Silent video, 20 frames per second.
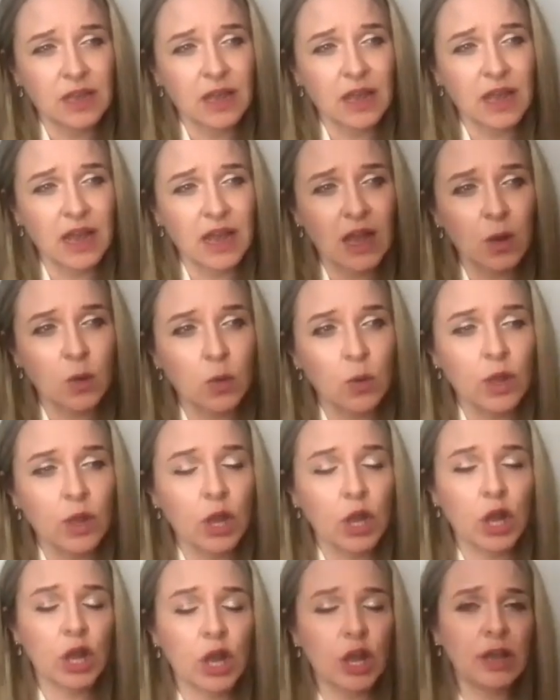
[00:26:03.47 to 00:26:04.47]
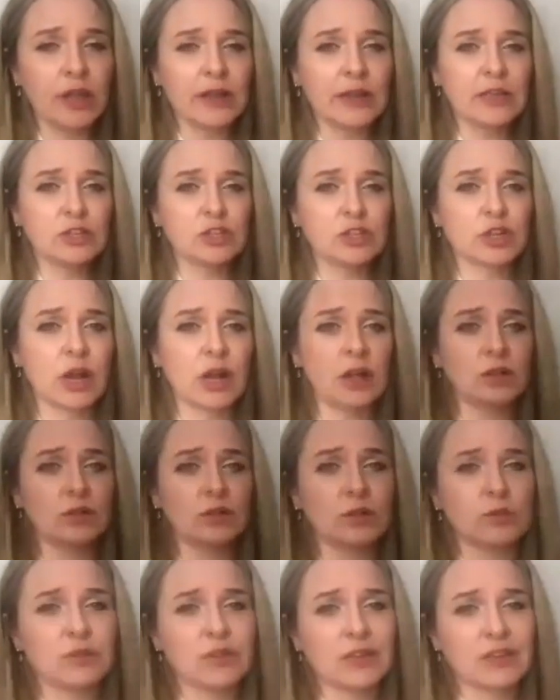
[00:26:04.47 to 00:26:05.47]
how early
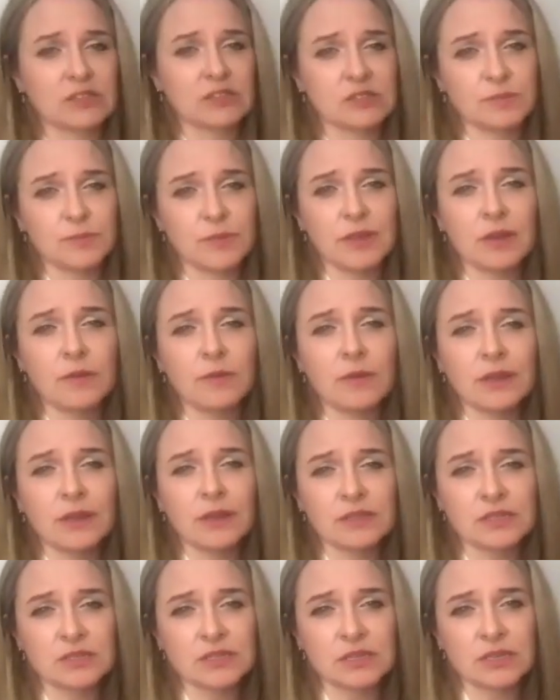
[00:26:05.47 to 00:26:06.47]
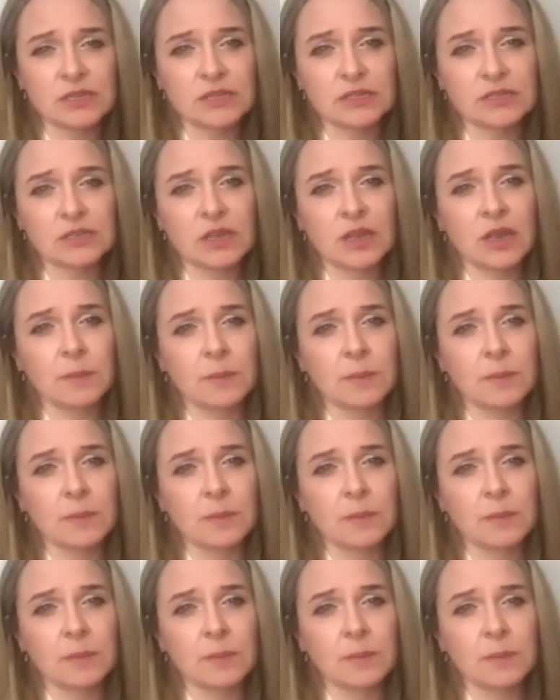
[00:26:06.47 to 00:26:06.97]
childhood experiences